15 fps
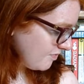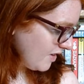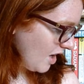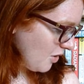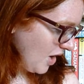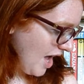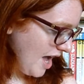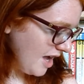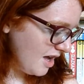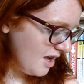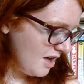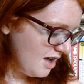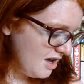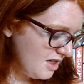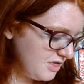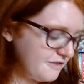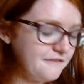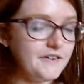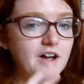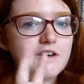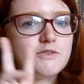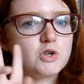Okay. The
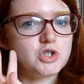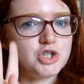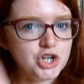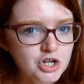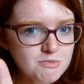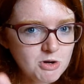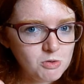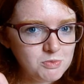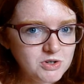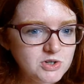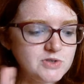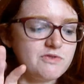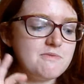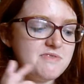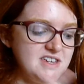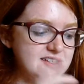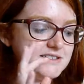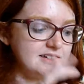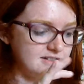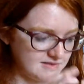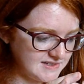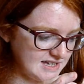fun, I've got two more books from this
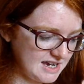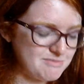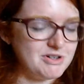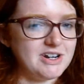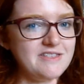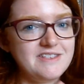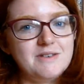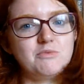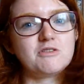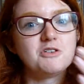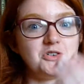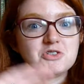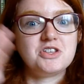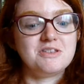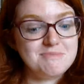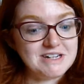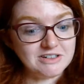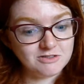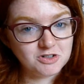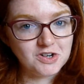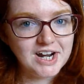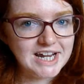little segment, and then we're on to the middle
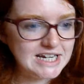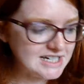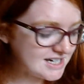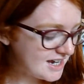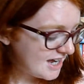grade.